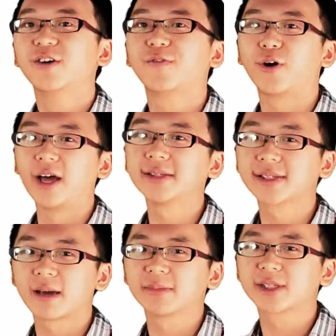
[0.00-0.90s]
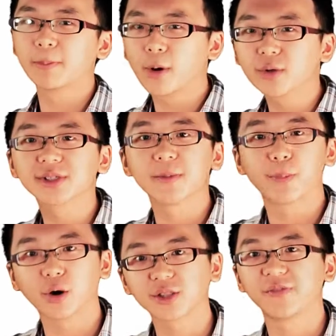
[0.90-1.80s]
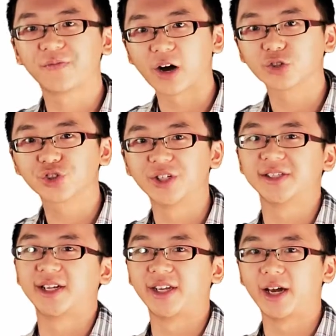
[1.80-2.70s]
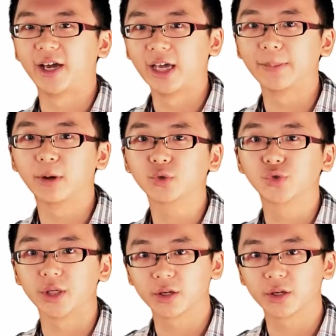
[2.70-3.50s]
For enzymes, the most important function is that they are able to